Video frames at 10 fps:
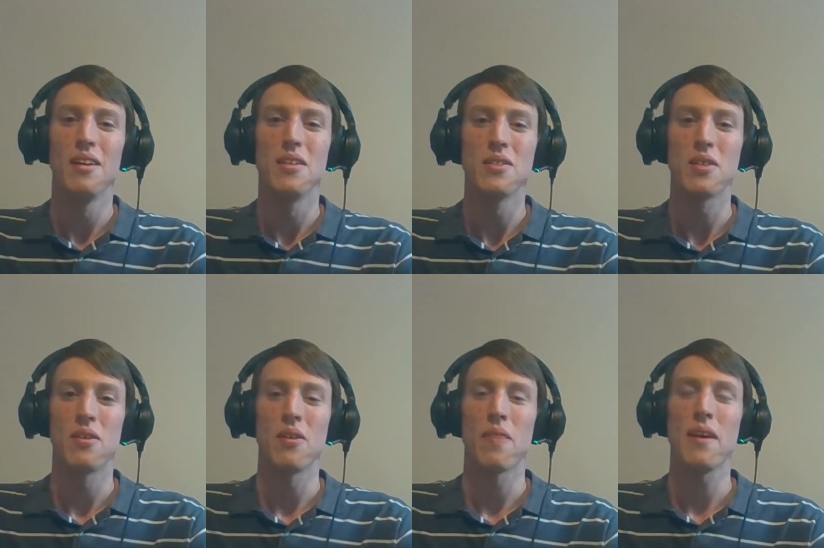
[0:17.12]

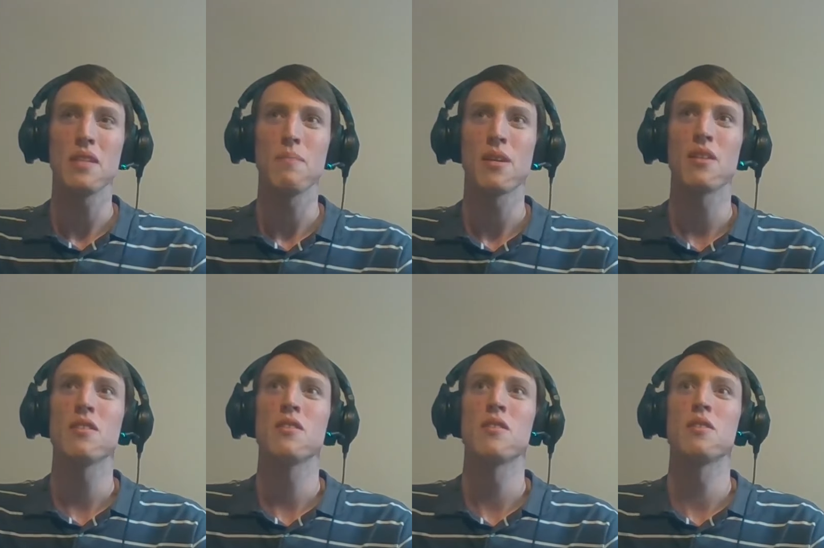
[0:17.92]
So that's
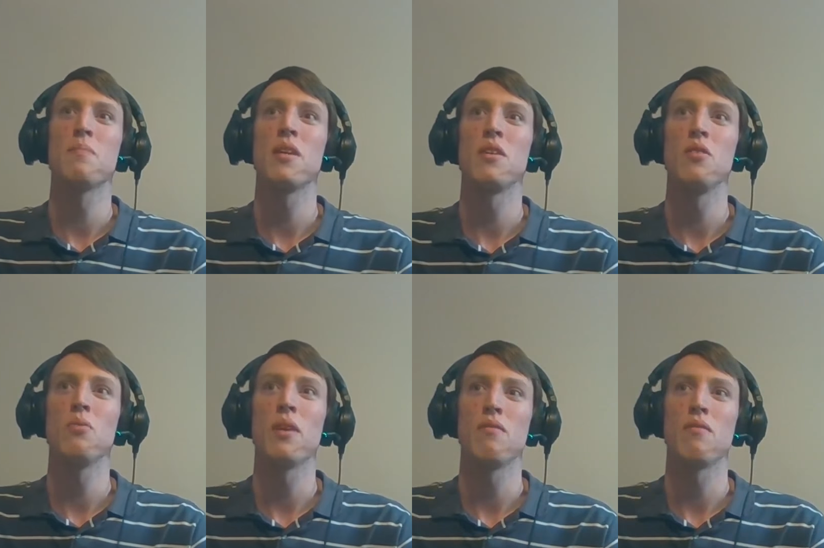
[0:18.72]
because there's been a new
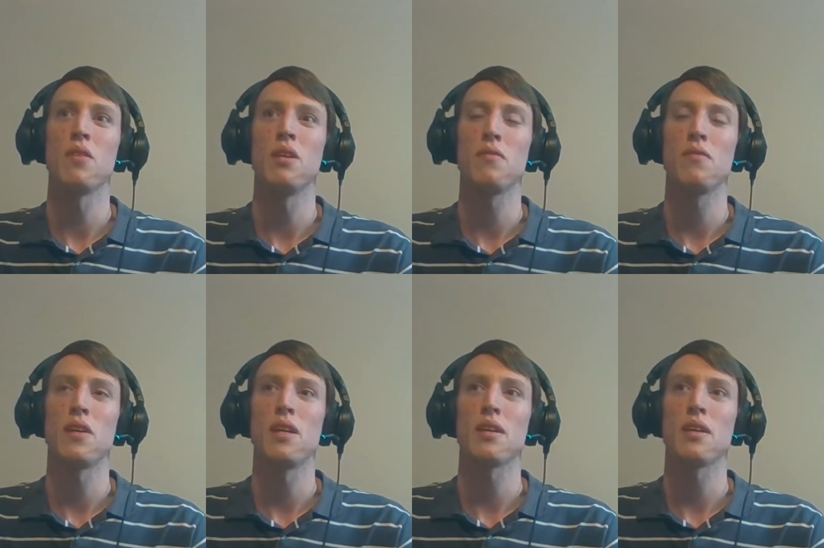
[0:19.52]
wave of
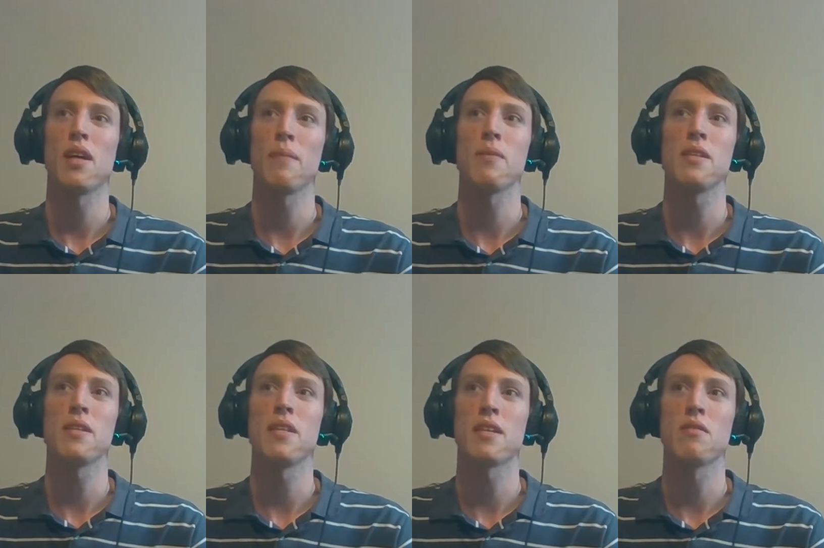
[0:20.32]
copyright
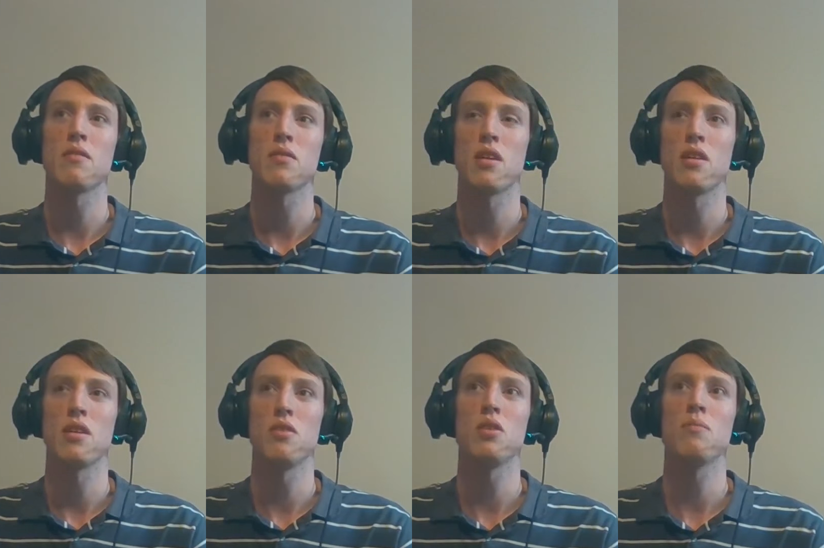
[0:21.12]
takedowns on
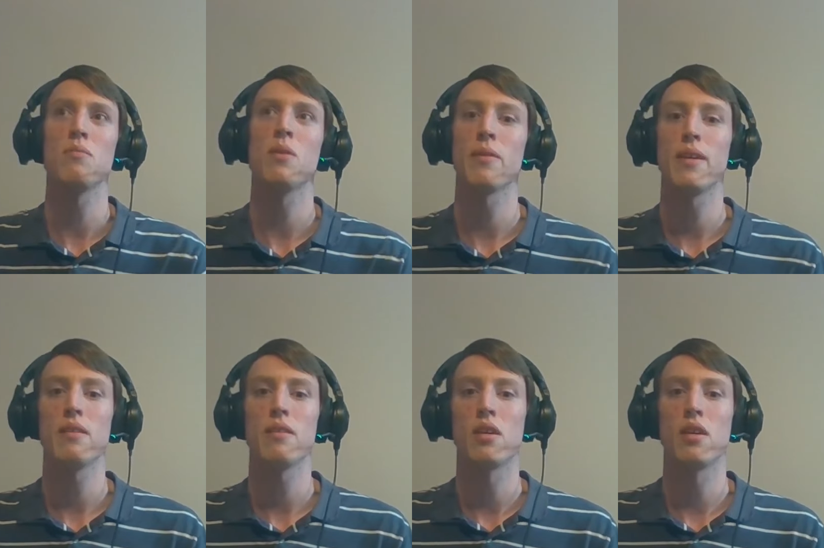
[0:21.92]
YouTube going
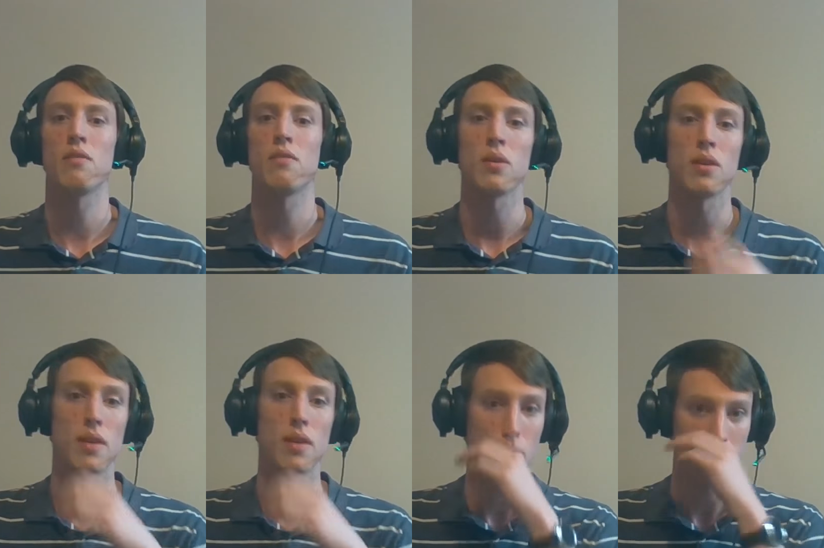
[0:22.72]
around
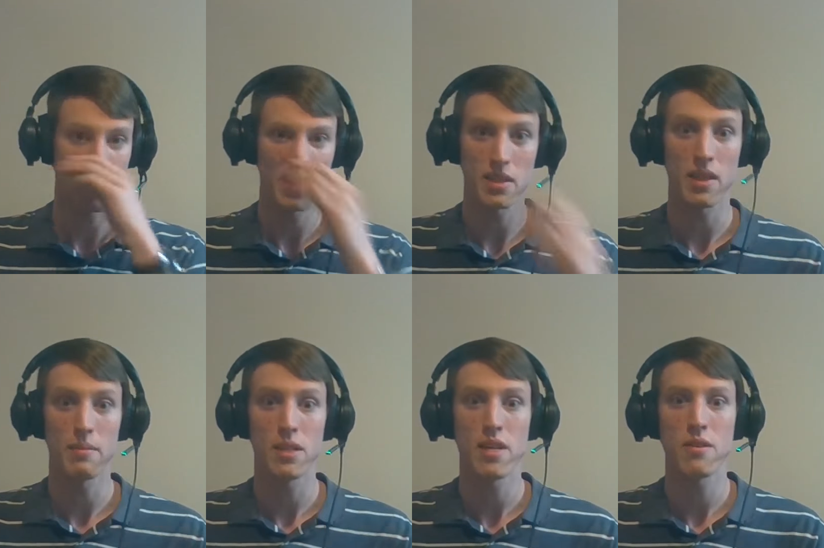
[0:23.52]
for MLP blind
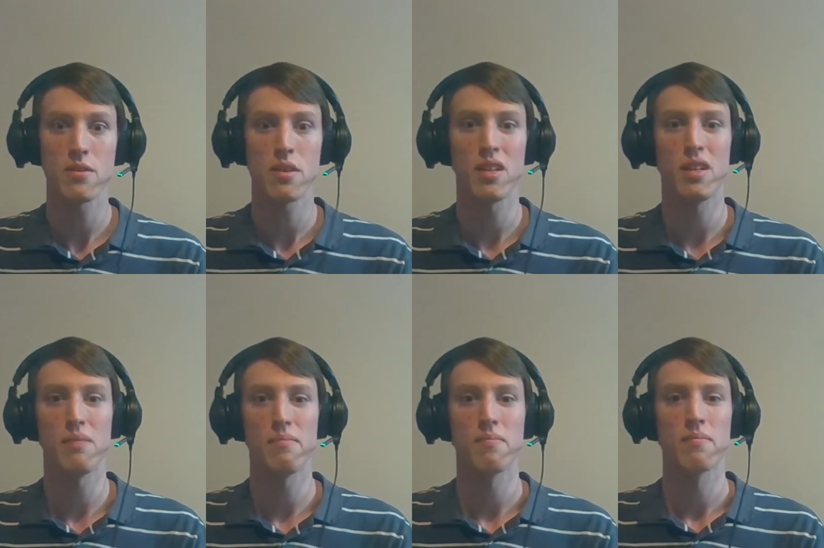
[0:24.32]
commentators.
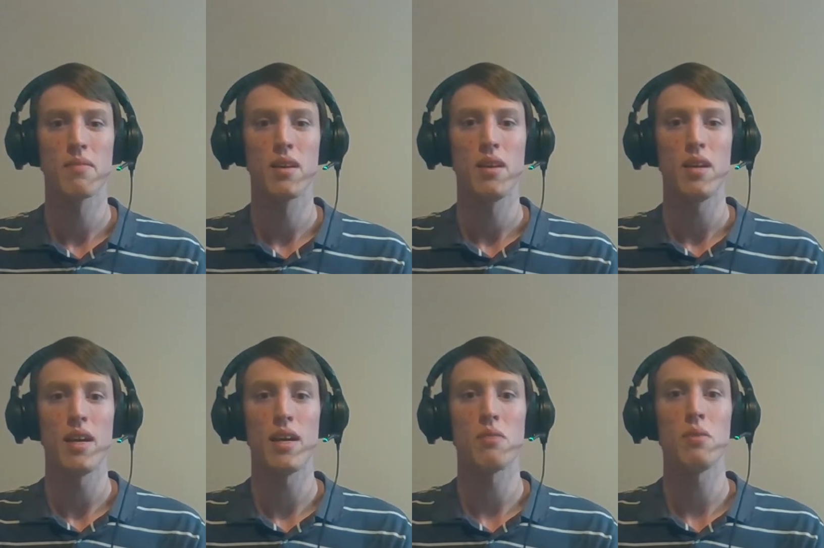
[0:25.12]

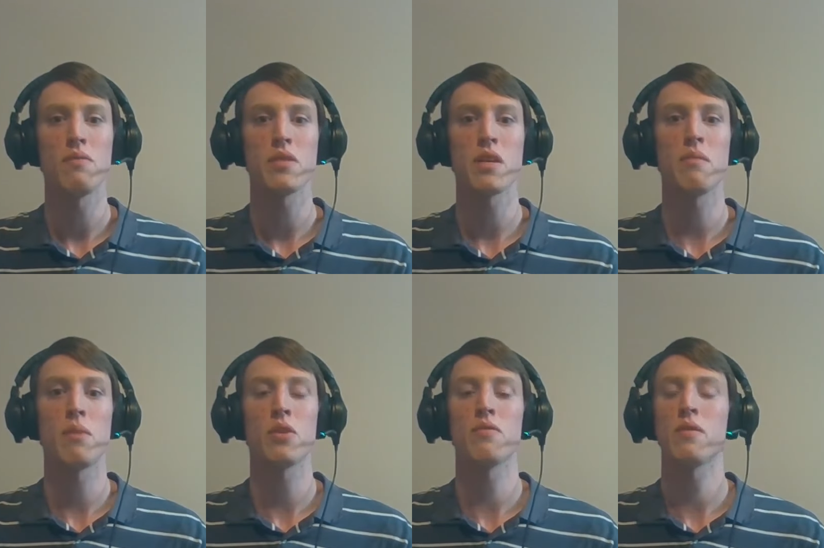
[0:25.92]
And we've set a
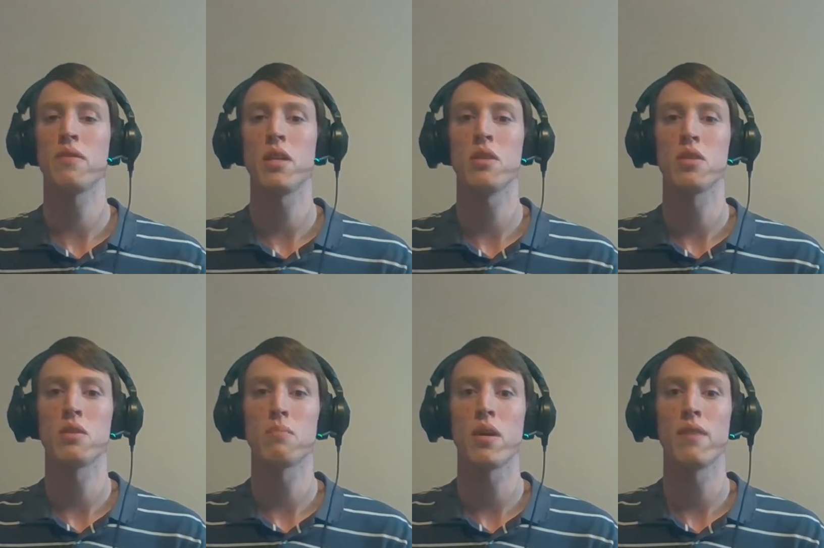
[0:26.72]
bunch of our videos
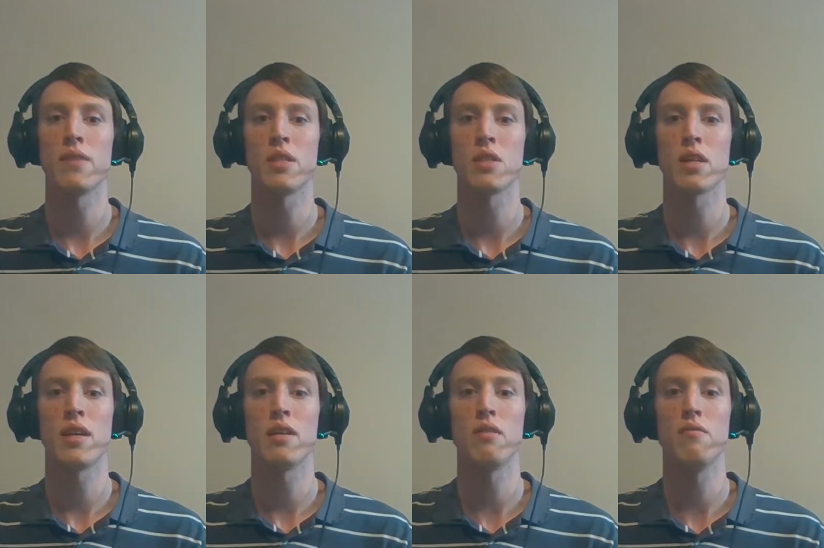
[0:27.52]
to private to
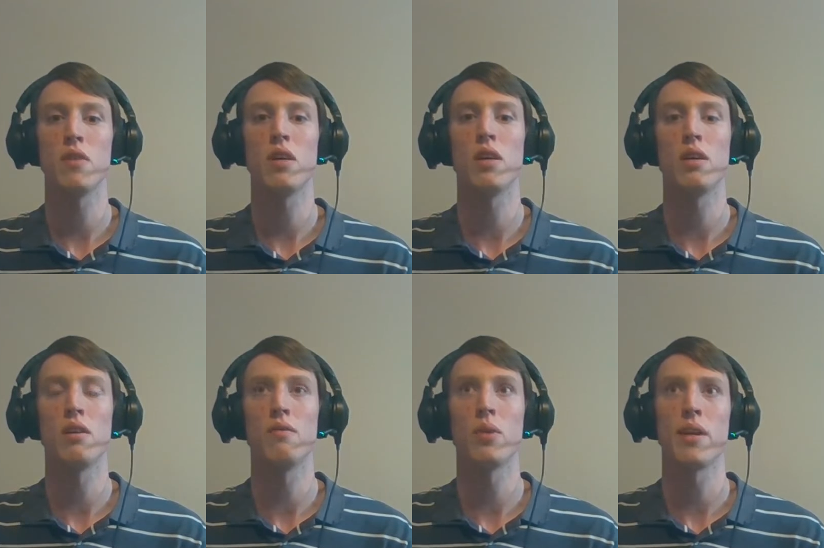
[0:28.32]
kind of
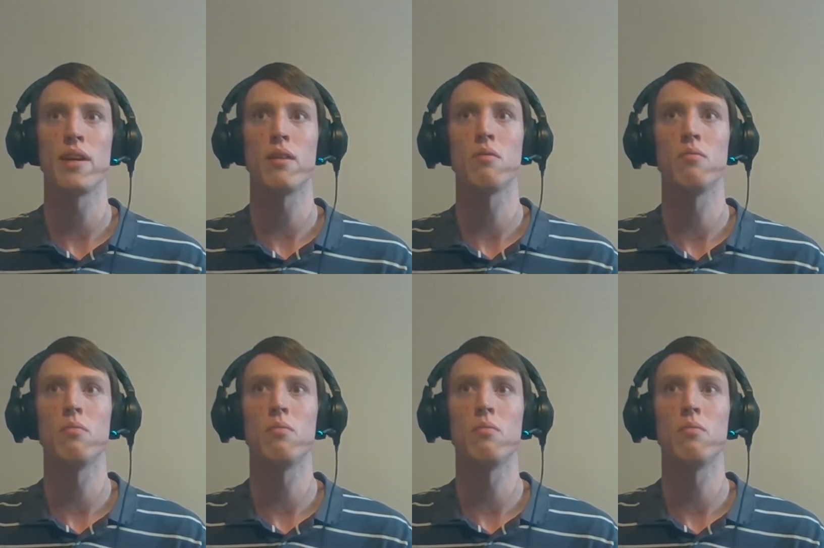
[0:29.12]
avoid it out.